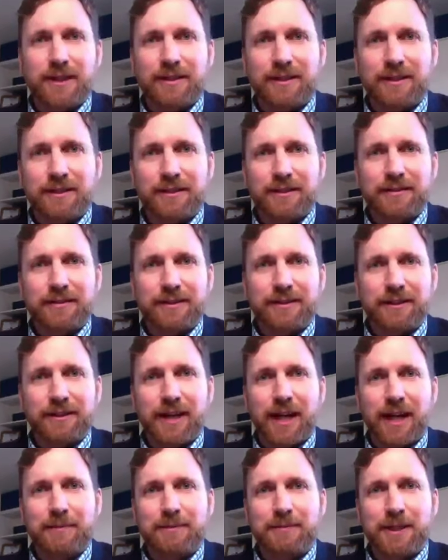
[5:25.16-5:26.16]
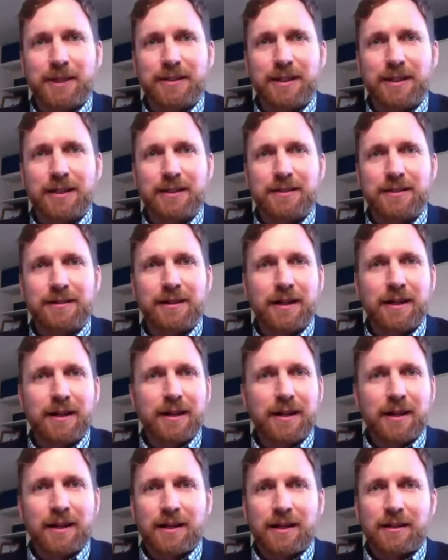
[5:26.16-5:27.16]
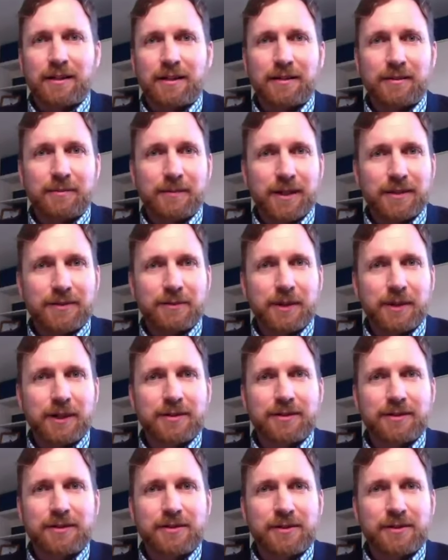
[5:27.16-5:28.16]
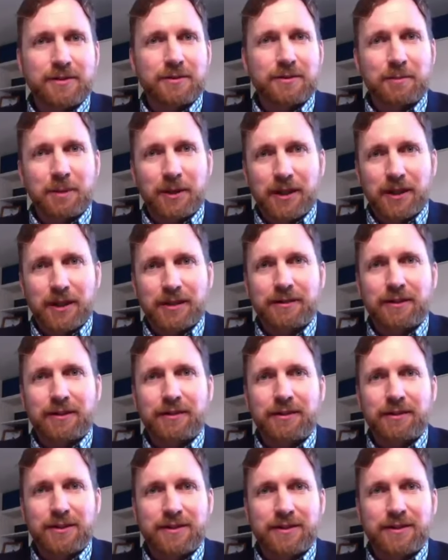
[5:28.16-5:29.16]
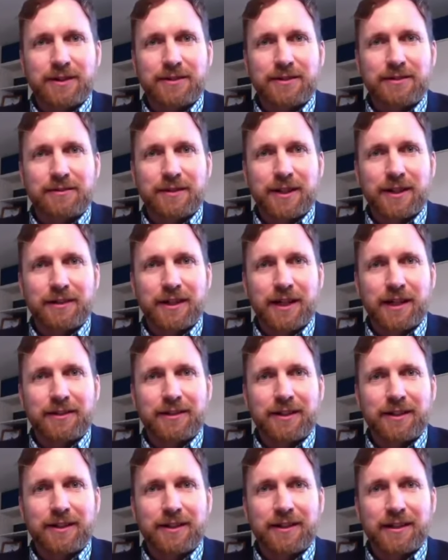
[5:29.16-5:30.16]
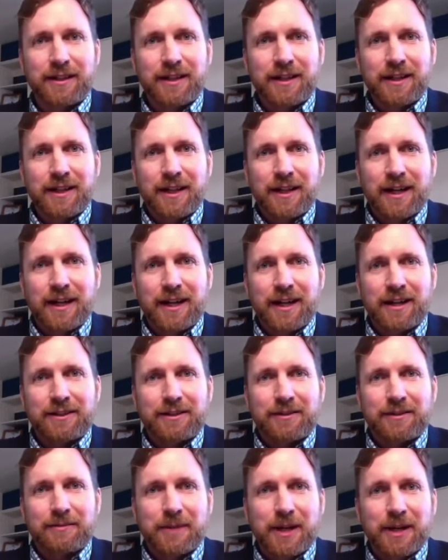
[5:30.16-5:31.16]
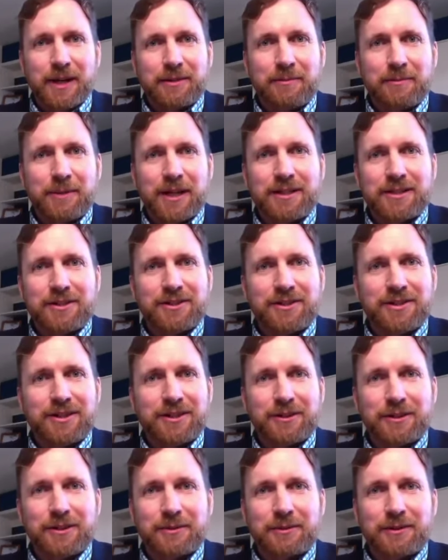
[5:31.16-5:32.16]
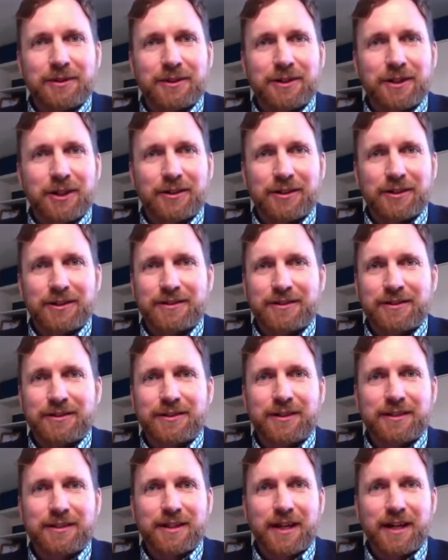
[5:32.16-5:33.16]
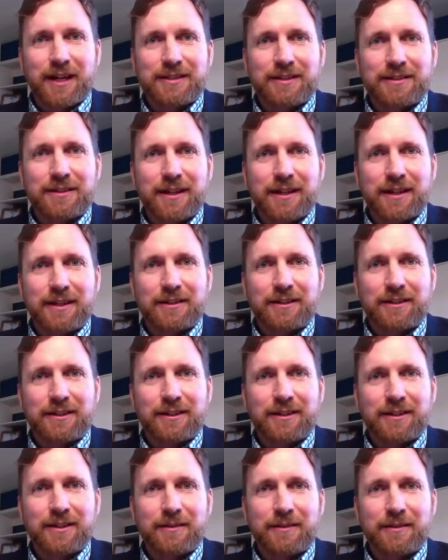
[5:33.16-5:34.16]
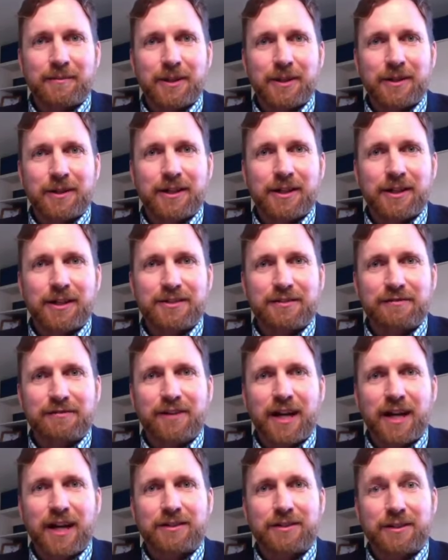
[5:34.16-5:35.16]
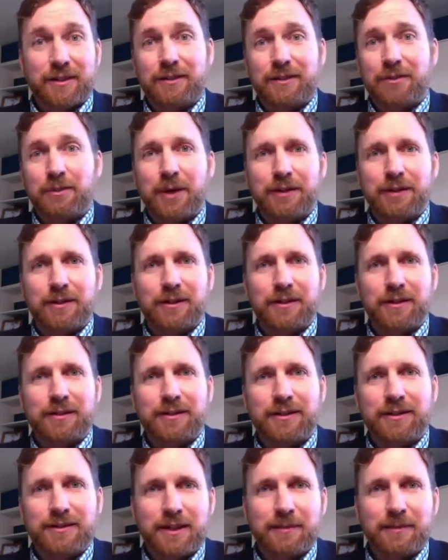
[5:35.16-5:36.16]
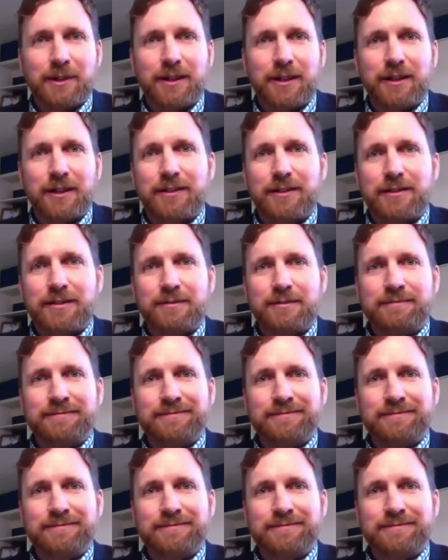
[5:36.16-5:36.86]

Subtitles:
the labs maintains, as well as to just sort of plan the logistics around how to manage dealing with the currents and the tides that are a constant factor, and the weather in the San Juan Islands.